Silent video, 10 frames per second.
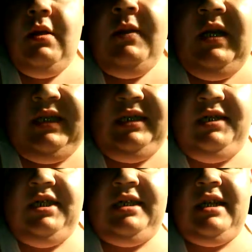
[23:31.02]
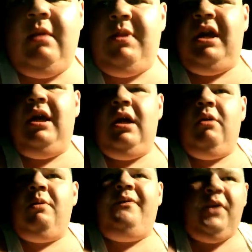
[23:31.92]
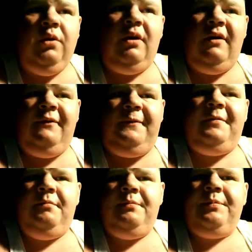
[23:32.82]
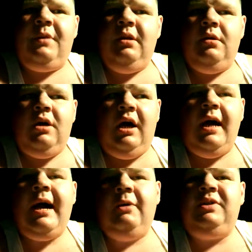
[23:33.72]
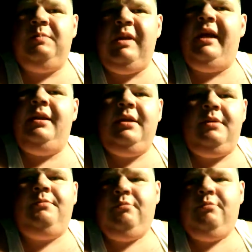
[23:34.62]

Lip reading: this is just going to be a review of a house blend.